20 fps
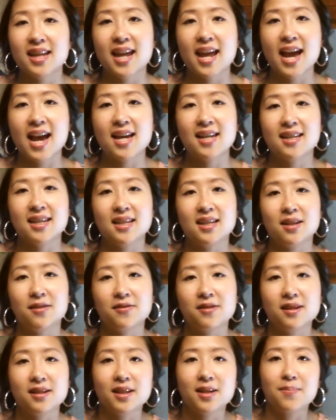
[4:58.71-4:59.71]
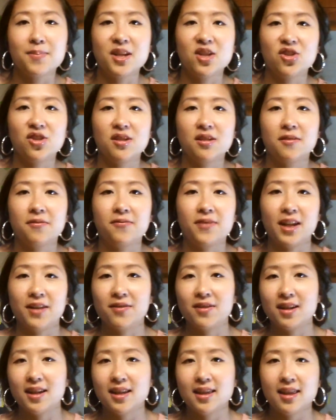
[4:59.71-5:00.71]
it adds a different dimension of
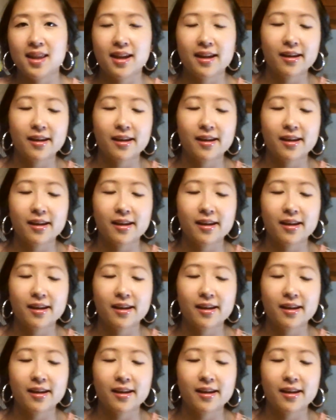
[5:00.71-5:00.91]
flavor in